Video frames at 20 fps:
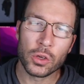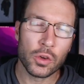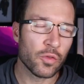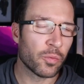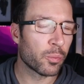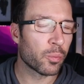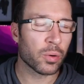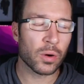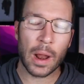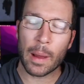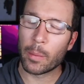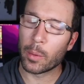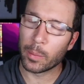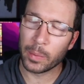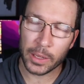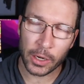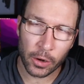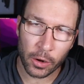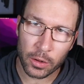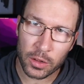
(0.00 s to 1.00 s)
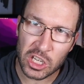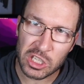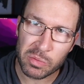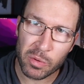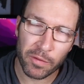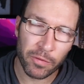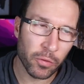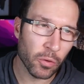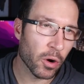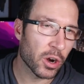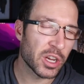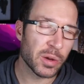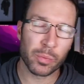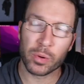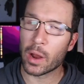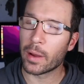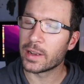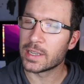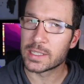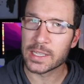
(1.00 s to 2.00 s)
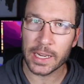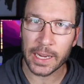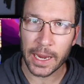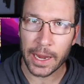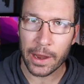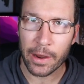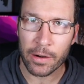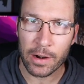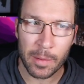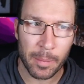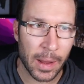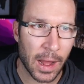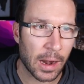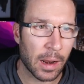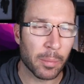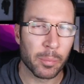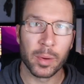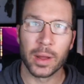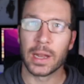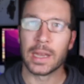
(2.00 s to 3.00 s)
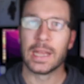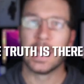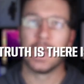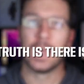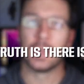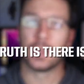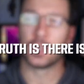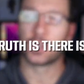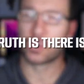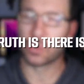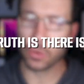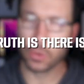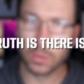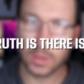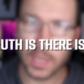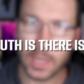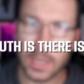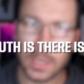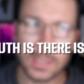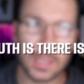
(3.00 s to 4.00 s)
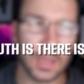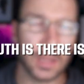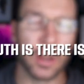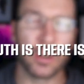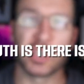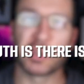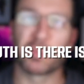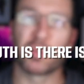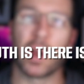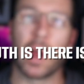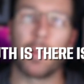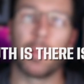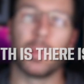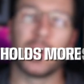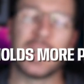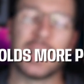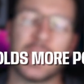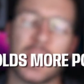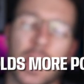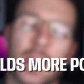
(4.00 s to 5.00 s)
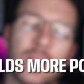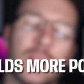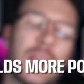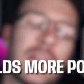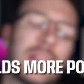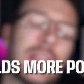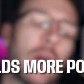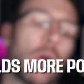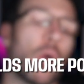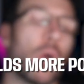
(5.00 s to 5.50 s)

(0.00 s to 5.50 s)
you've probably heard this before, you're probably sick of hearing about it, but the truth is, there's probably nothing that